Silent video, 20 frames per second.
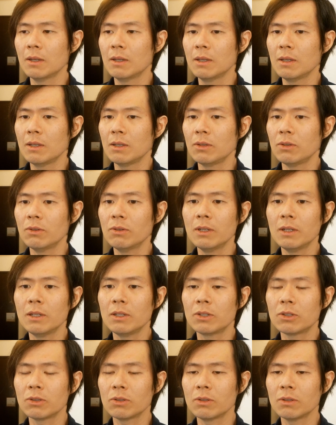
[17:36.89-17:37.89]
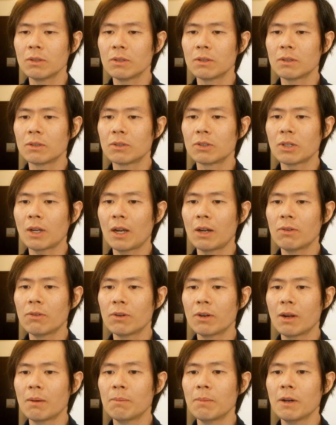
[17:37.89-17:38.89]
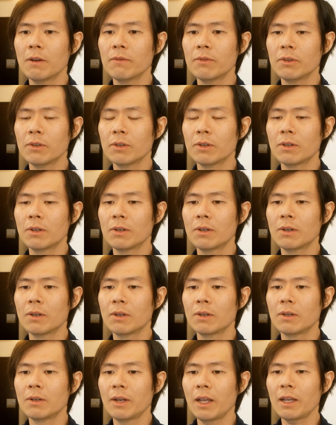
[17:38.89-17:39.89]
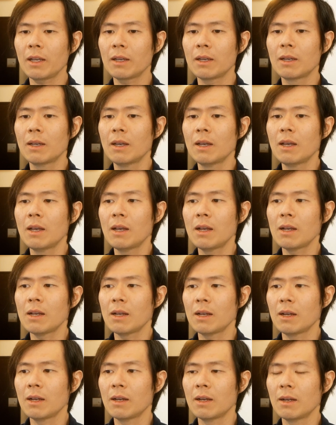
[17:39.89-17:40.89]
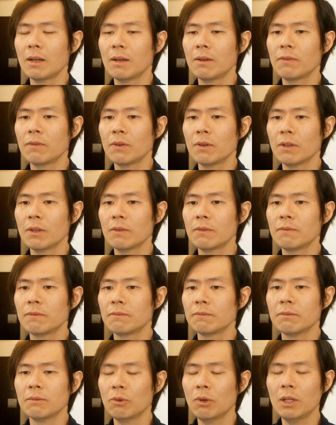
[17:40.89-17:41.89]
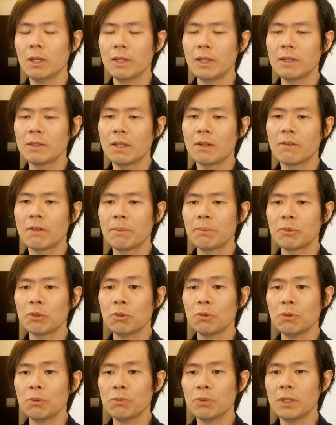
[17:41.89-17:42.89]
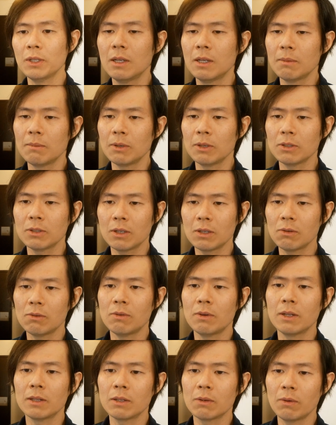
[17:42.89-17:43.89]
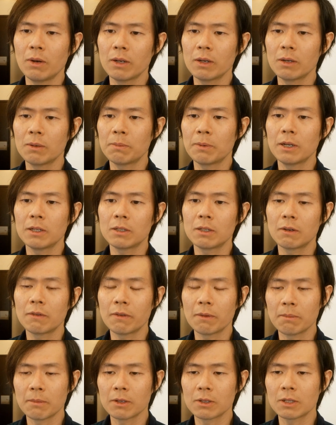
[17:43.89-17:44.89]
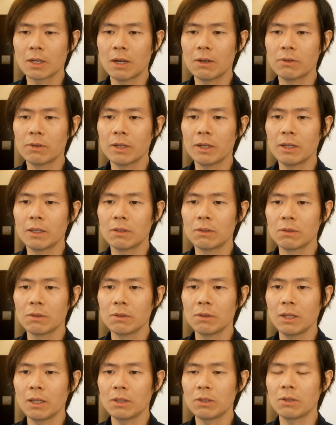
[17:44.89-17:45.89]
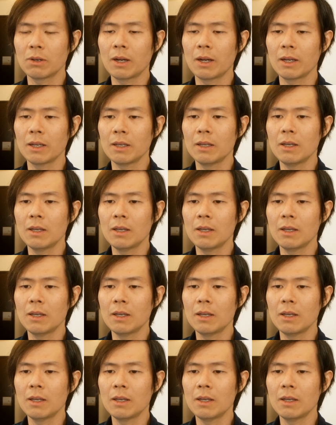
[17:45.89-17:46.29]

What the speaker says: you really shouldn't shower above your neck they said up to a week, because they don't want the water pressure from the shower head to hit your eye.